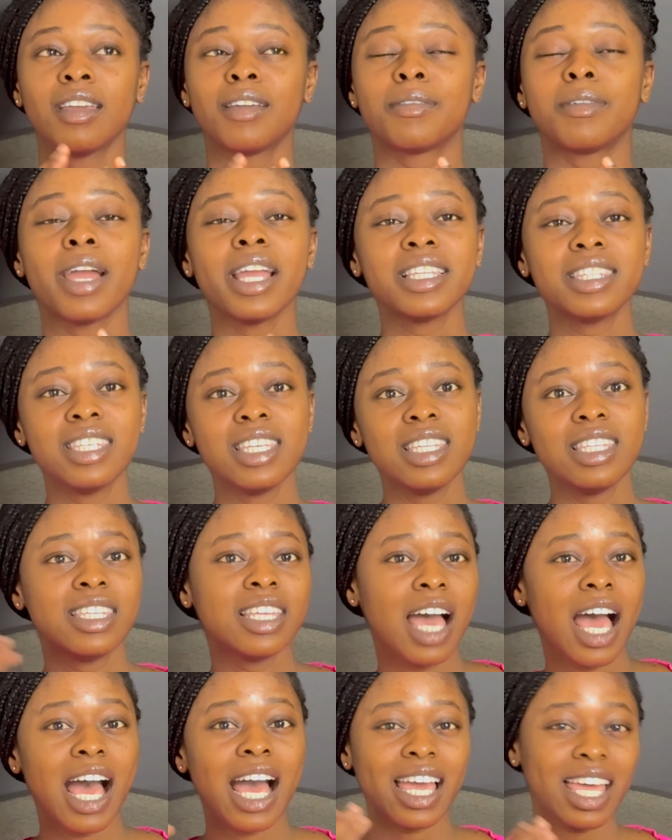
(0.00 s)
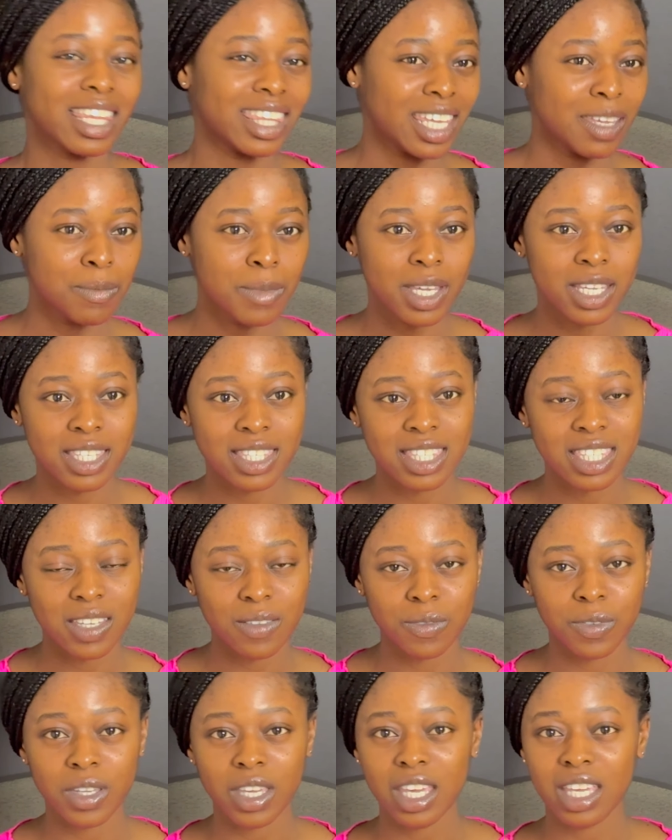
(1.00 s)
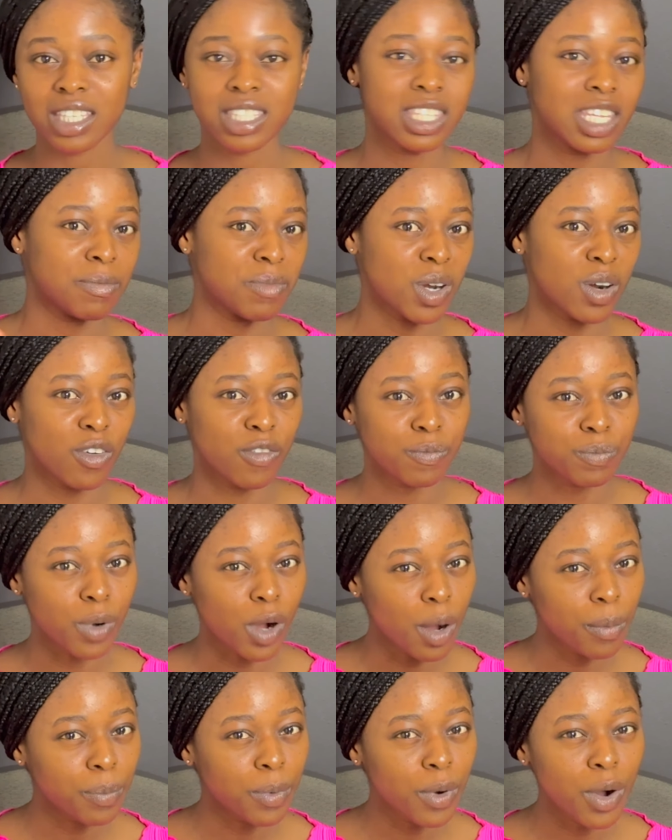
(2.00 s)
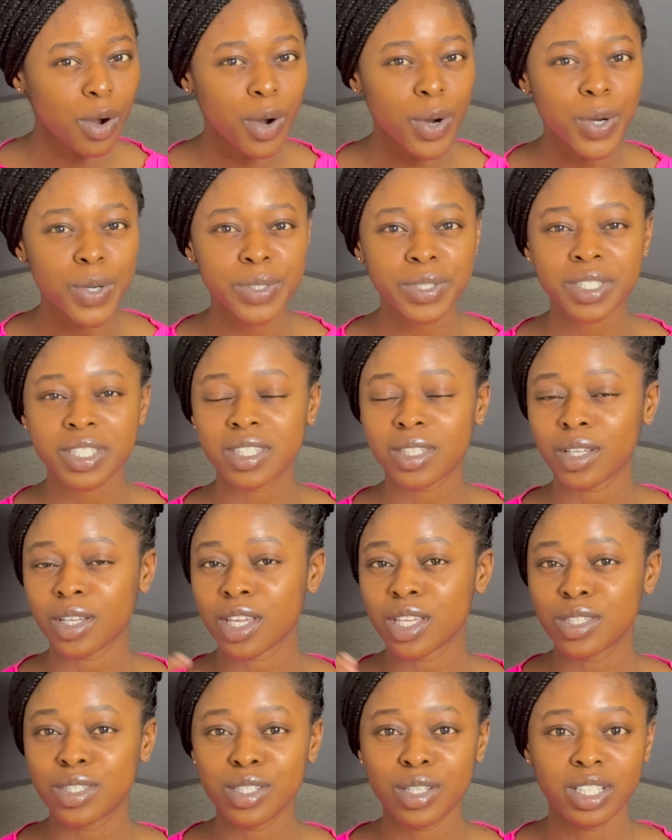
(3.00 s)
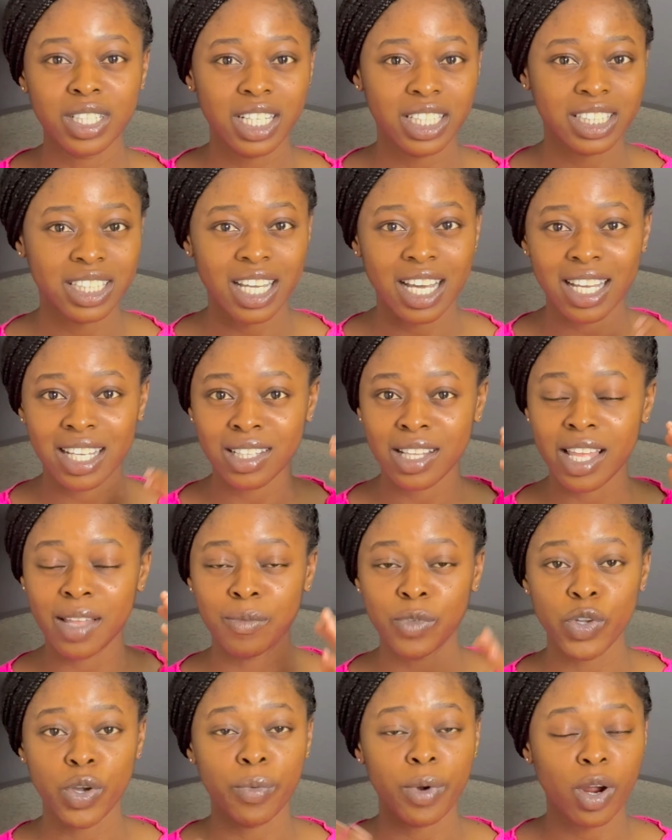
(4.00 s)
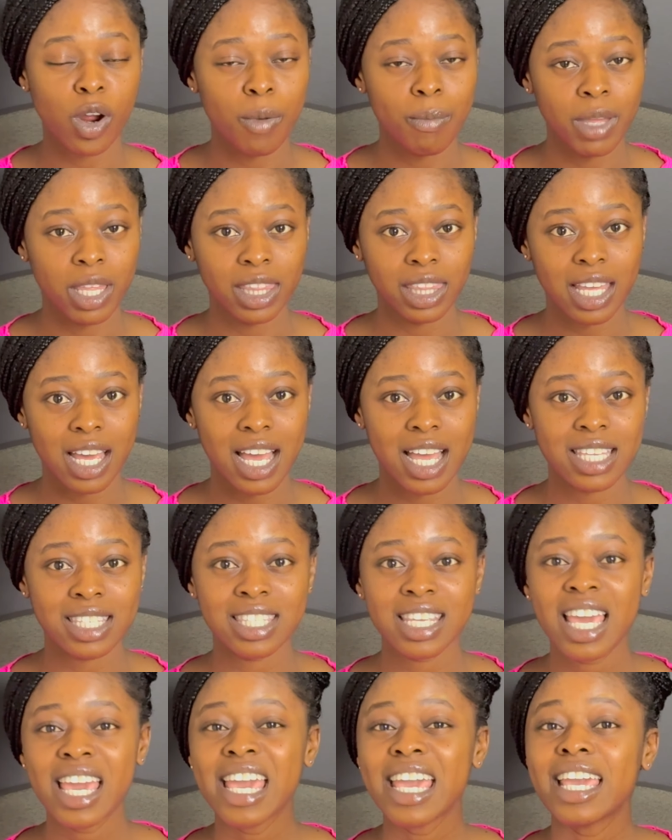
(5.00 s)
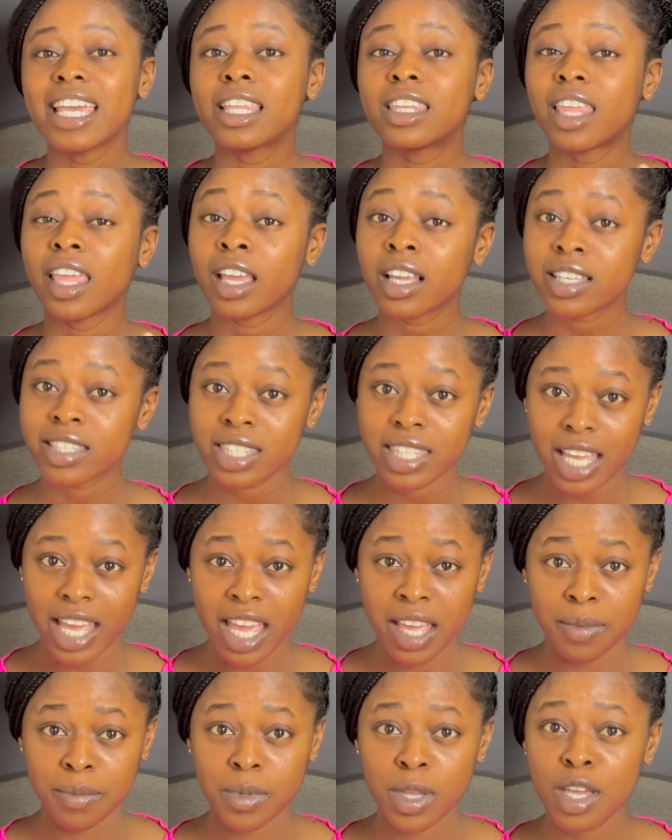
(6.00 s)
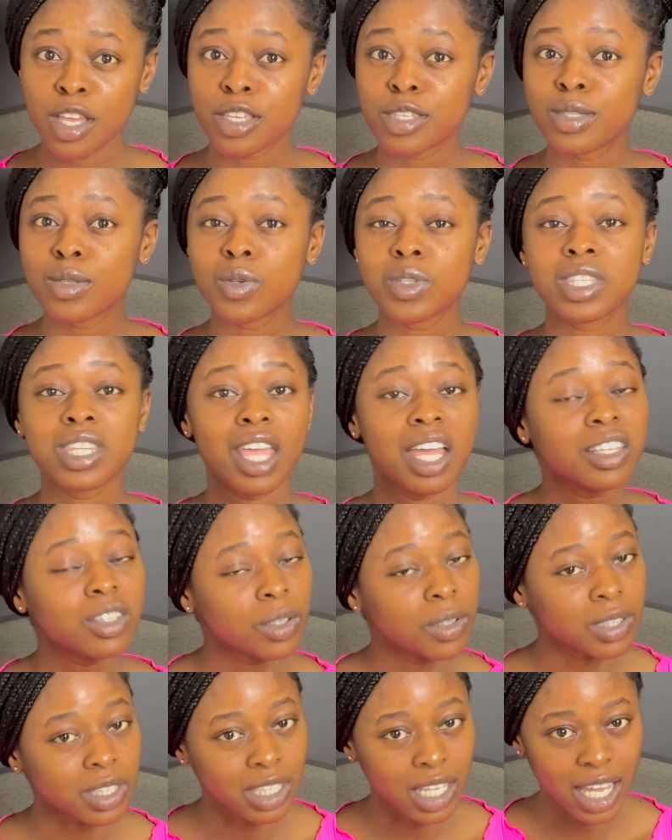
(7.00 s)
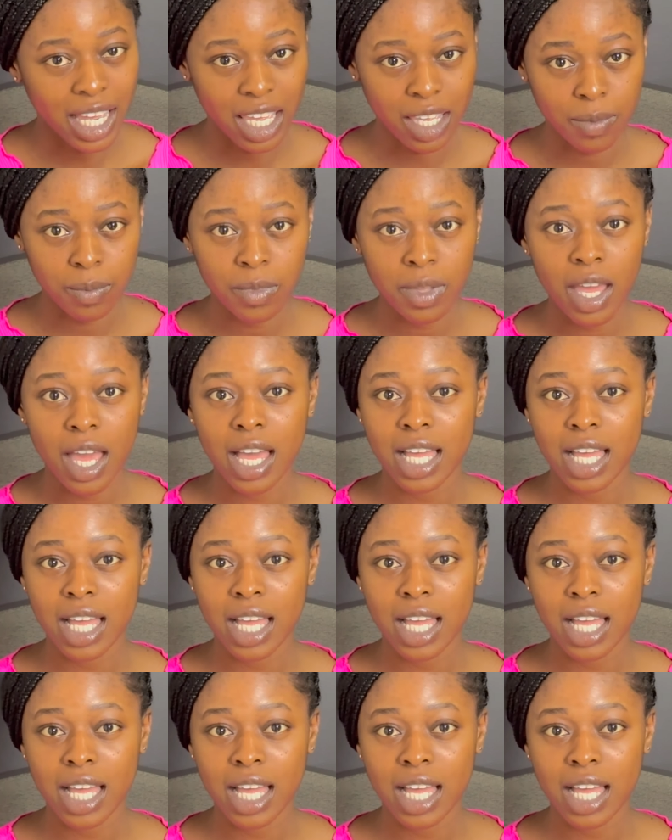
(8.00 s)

writing academic CV, statement of purpose, talking to your your recommenders, it takes time. So start on time.